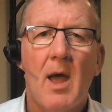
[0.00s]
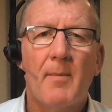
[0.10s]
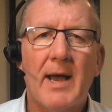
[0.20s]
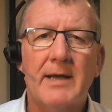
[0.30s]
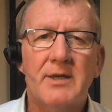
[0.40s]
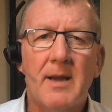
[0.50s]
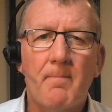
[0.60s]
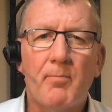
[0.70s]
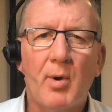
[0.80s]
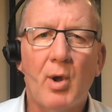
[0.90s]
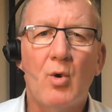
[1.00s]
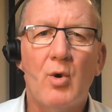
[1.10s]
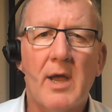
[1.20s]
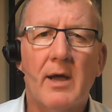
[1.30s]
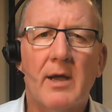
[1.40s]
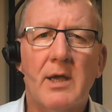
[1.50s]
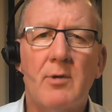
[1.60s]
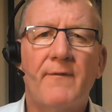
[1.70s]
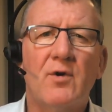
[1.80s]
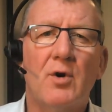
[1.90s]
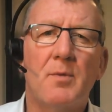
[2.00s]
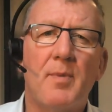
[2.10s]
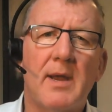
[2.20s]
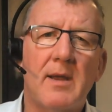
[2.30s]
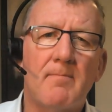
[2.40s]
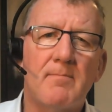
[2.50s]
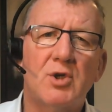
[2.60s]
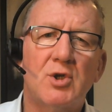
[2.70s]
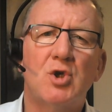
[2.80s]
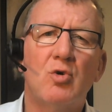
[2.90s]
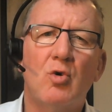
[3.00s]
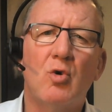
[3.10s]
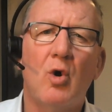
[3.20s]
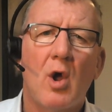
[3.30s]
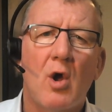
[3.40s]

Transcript: But as an employer, you have got to be mature,